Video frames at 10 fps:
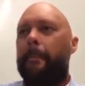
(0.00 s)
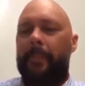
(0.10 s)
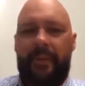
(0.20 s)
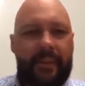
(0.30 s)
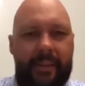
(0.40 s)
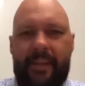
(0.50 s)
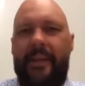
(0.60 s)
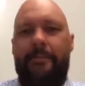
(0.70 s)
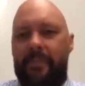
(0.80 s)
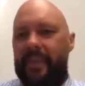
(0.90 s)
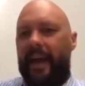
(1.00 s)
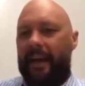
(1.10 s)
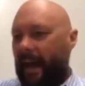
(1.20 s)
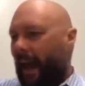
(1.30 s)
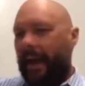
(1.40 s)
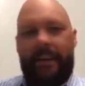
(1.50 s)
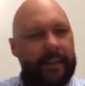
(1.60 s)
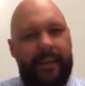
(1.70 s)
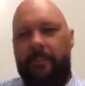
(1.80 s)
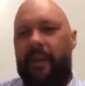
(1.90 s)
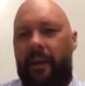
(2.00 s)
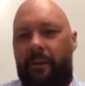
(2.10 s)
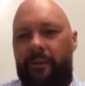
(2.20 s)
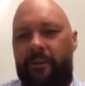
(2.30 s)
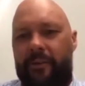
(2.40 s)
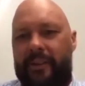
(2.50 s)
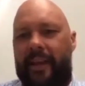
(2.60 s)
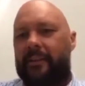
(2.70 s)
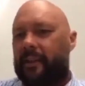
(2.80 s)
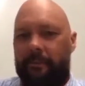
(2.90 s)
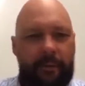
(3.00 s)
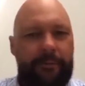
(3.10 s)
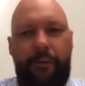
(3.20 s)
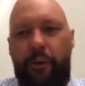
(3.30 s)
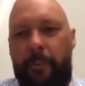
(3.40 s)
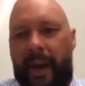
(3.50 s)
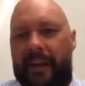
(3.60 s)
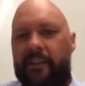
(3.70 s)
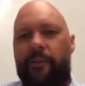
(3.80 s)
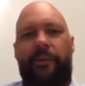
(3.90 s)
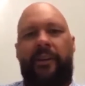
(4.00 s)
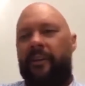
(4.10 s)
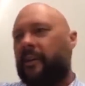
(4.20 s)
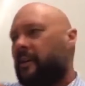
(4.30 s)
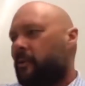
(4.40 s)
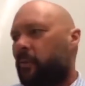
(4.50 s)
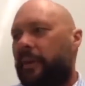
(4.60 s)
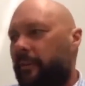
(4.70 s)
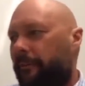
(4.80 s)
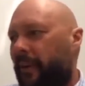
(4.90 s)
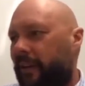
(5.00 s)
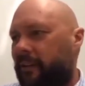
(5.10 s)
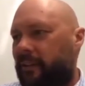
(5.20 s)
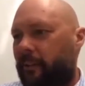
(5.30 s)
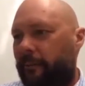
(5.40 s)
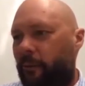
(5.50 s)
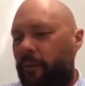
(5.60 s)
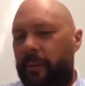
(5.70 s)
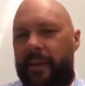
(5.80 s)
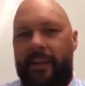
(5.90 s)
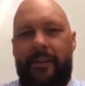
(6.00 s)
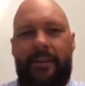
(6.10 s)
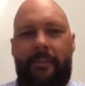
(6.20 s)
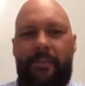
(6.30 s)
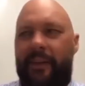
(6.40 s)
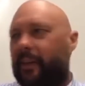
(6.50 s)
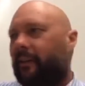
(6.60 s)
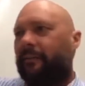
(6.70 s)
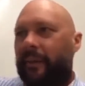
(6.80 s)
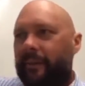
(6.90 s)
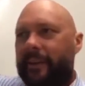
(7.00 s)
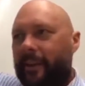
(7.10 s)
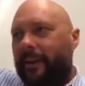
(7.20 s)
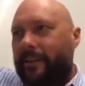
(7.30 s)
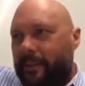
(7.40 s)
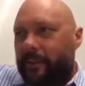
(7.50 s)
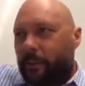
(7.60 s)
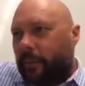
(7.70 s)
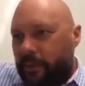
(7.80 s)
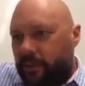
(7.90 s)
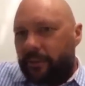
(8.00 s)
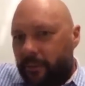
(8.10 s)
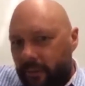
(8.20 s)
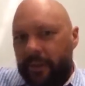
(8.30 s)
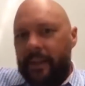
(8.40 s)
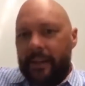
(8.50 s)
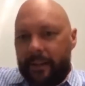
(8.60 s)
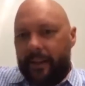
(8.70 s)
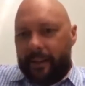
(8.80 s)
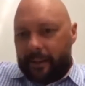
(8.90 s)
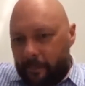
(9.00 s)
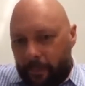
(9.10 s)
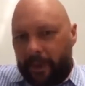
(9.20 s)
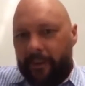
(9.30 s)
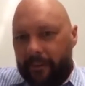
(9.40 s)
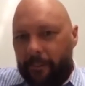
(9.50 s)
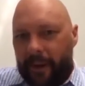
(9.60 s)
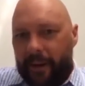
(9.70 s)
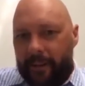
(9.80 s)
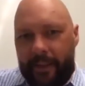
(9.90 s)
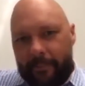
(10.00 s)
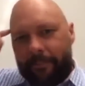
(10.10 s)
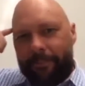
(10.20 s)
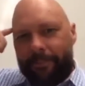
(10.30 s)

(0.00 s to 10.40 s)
but keep that handy, keep that on your desk and refer back to it. And when you find yourself automating something in a very kind of sequential, like imperative way, think,